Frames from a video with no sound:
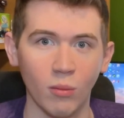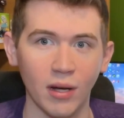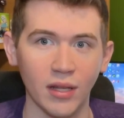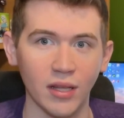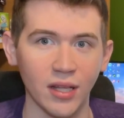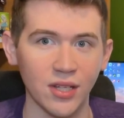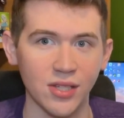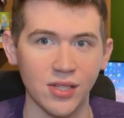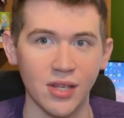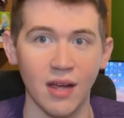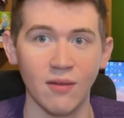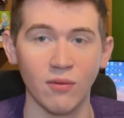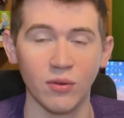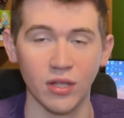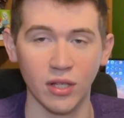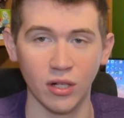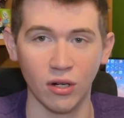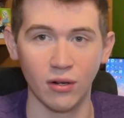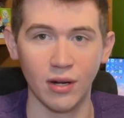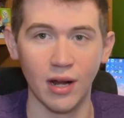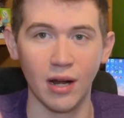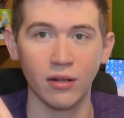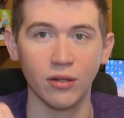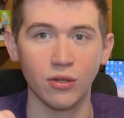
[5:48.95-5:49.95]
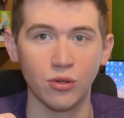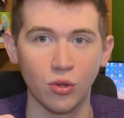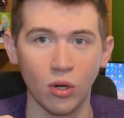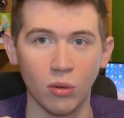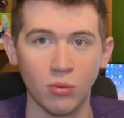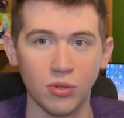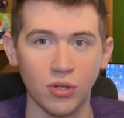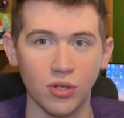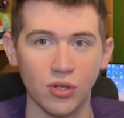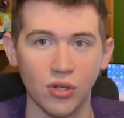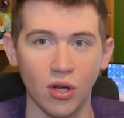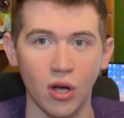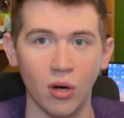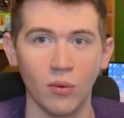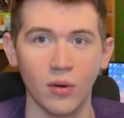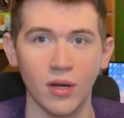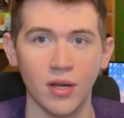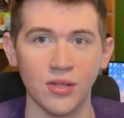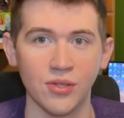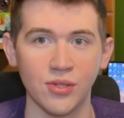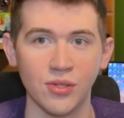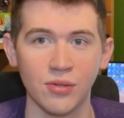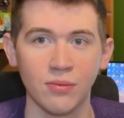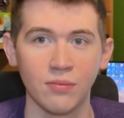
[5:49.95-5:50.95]
My links to everything are down in the description as
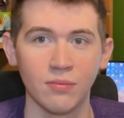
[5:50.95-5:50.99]
always.